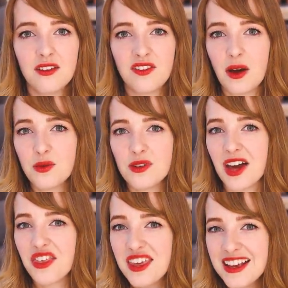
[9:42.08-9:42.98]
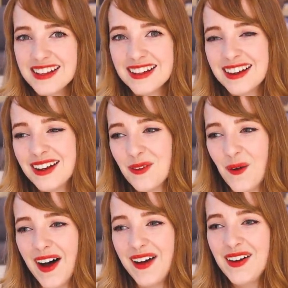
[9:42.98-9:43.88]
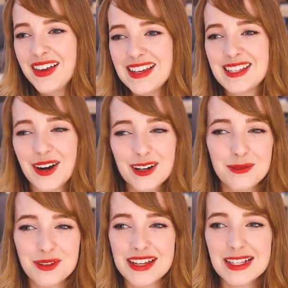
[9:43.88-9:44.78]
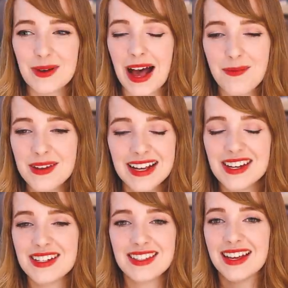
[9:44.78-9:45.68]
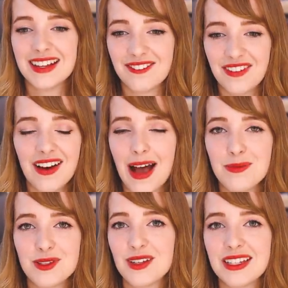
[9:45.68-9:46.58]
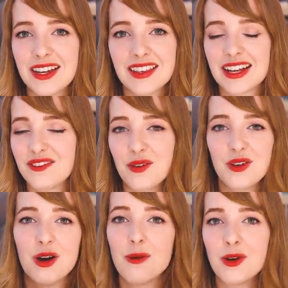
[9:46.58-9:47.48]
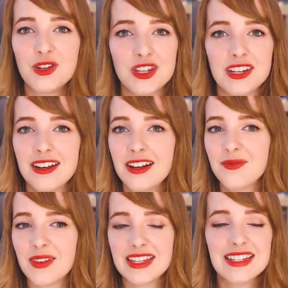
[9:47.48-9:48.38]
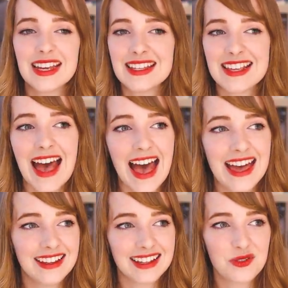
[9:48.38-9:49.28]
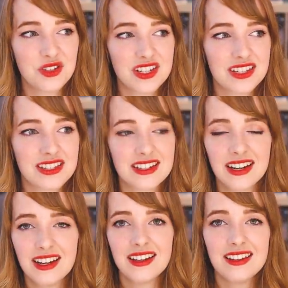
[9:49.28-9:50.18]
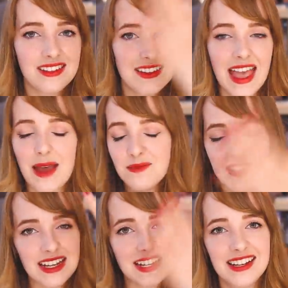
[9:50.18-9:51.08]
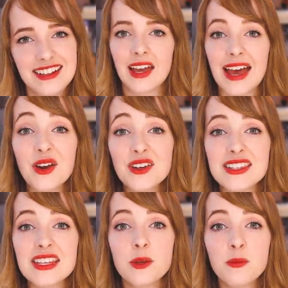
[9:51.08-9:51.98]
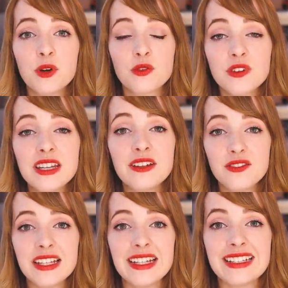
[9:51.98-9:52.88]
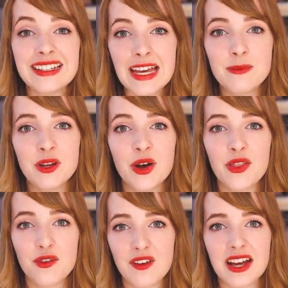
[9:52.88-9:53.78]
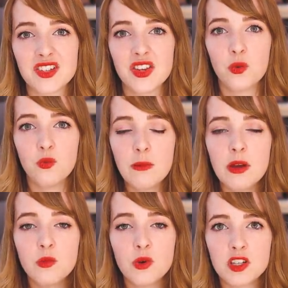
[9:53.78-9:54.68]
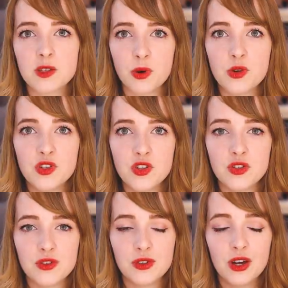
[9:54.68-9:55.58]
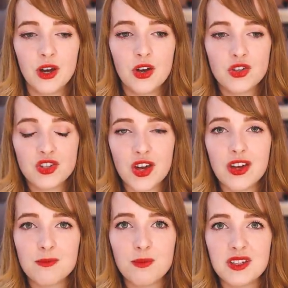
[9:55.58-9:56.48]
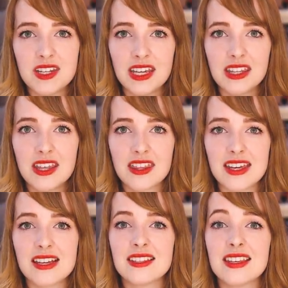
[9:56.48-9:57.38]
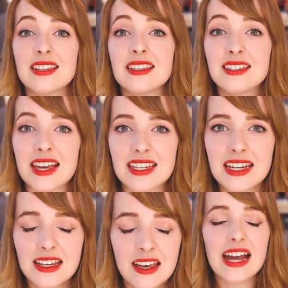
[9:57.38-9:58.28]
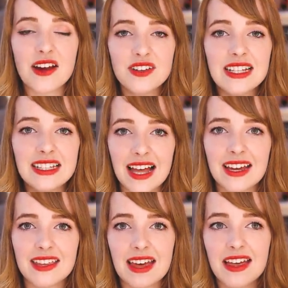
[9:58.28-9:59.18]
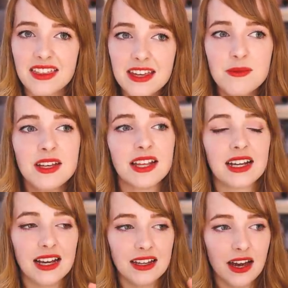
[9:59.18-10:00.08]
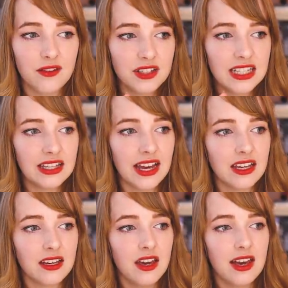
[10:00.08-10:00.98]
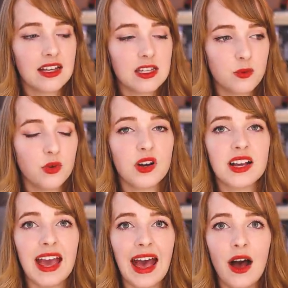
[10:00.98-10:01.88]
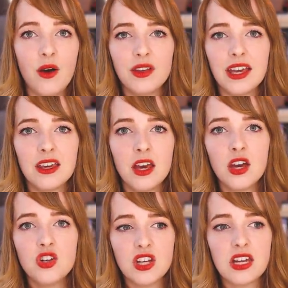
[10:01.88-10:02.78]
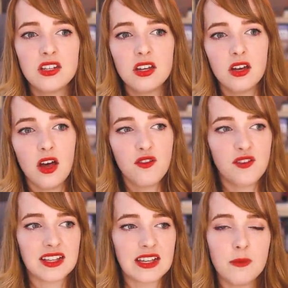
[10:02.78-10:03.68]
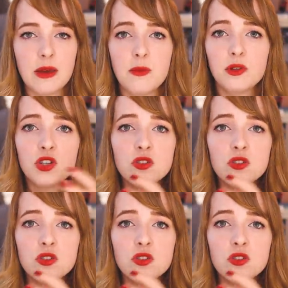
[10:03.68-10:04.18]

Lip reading: felt nothing while these horrible things were happening. I just like felt absolutely nothing. I felt no emotion. I didn't get sad. Like, it was just empty. And honestly, the book really, really labored on the fact that women were supposed to do certain particular things in this setting. See, I really like that theming. Like, I really like exploring how, like, gender affects how people are